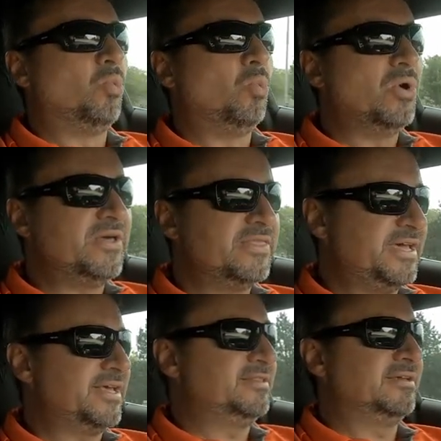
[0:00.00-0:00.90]

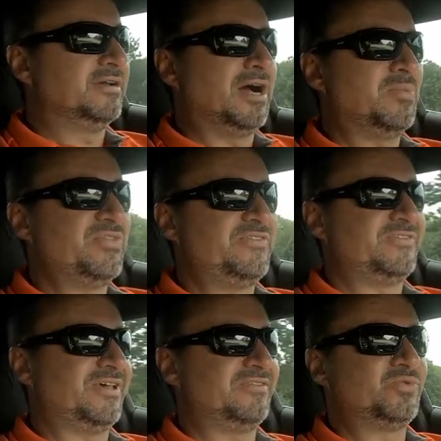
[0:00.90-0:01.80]
within the common
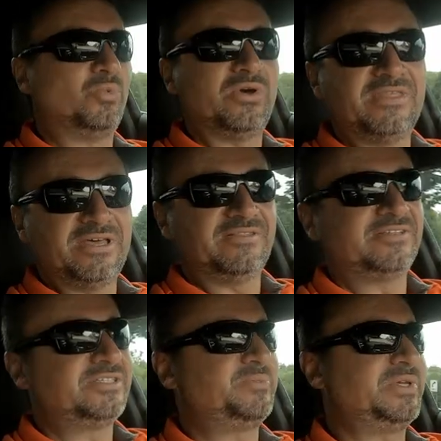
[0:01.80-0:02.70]
sense, within the
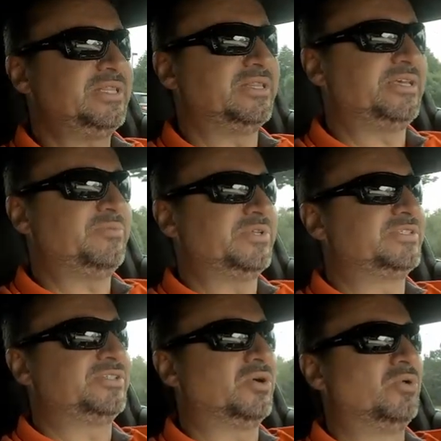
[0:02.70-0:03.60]
speed limit.
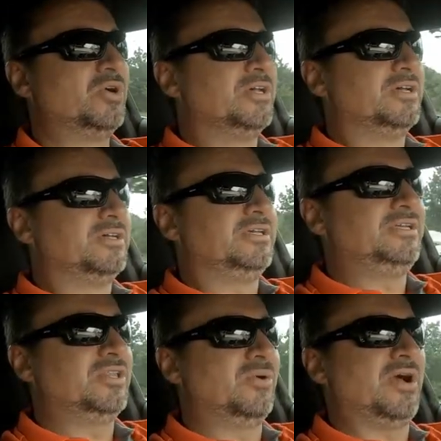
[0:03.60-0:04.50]
So,
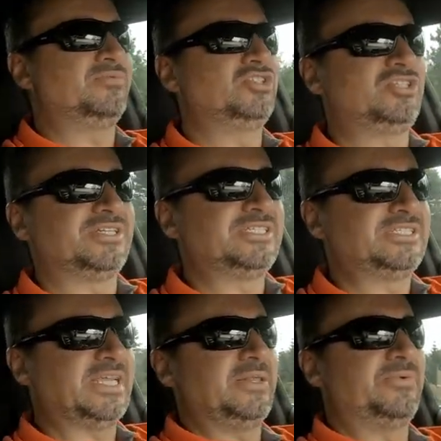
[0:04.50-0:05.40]
you know, I'm just
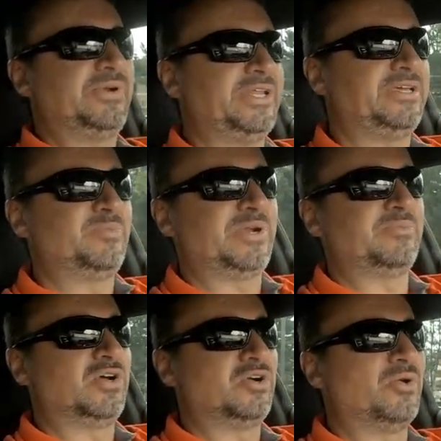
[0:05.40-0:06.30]
accelerating it, but
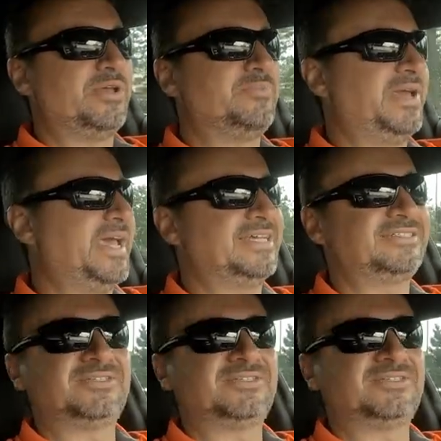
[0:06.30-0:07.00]
I'm not going past